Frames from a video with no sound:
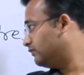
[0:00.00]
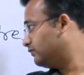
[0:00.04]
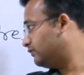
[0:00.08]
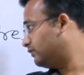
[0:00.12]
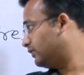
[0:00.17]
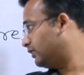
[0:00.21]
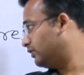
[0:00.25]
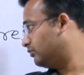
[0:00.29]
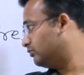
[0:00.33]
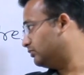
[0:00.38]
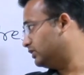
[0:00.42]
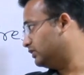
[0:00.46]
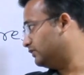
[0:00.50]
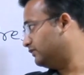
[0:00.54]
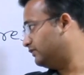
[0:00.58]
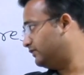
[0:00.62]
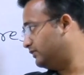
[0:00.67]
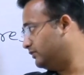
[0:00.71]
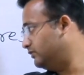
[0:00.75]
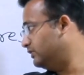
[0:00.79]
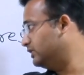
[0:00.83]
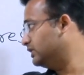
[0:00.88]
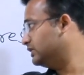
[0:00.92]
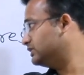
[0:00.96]
from a
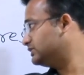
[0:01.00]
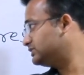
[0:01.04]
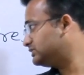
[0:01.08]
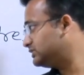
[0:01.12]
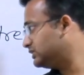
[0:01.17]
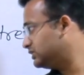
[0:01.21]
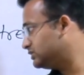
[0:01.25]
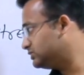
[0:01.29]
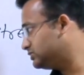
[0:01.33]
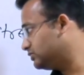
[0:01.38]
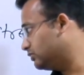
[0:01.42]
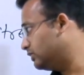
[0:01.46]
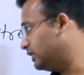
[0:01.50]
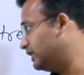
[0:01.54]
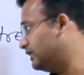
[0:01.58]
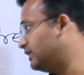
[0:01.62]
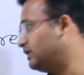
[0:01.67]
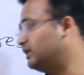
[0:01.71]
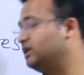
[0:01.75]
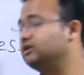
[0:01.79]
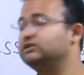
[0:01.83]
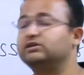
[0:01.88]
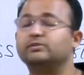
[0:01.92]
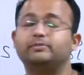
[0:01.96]
few years. So,
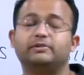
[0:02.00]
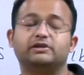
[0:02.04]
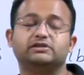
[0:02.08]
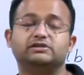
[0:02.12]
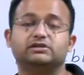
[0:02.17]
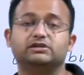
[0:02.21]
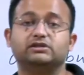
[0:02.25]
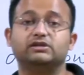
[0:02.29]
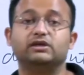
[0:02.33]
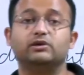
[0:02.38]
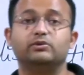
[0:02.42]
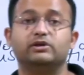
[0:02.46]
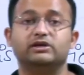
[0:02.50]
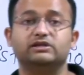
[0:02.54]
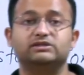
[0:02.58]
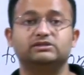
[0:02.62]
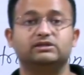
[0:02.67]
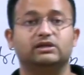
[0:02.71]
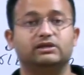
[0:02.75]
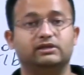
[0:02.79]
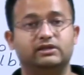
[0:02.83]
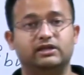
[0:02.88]
lateral earth pressure theories